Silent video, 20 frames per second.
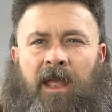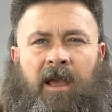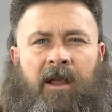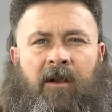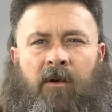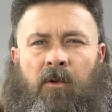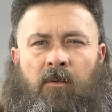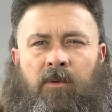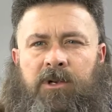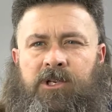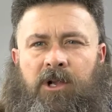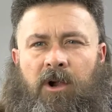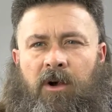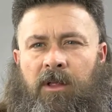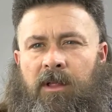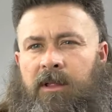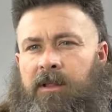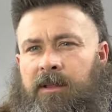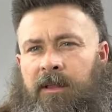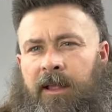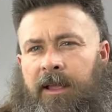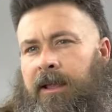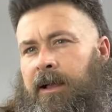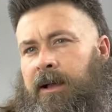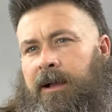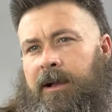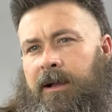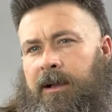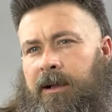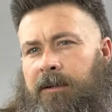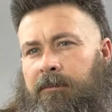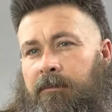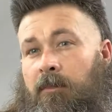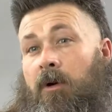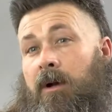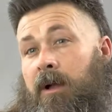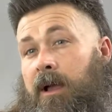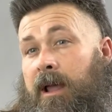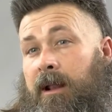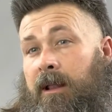I don't know what you call it, like a,
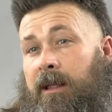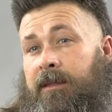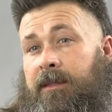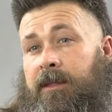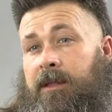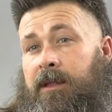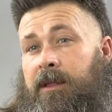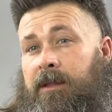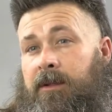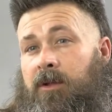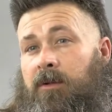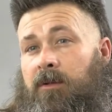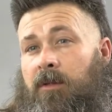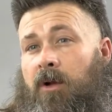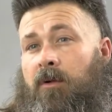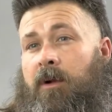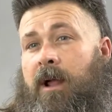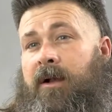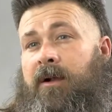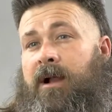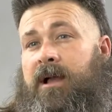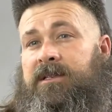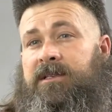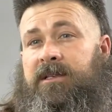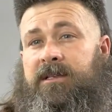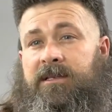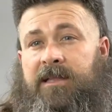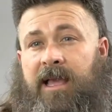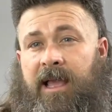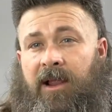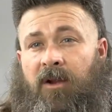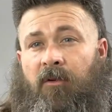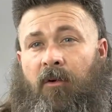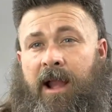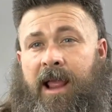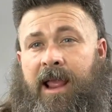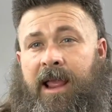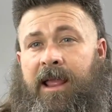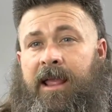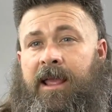well, kind of like the new Lowrider S is that
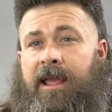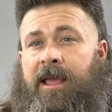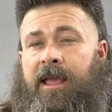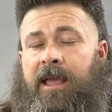gray.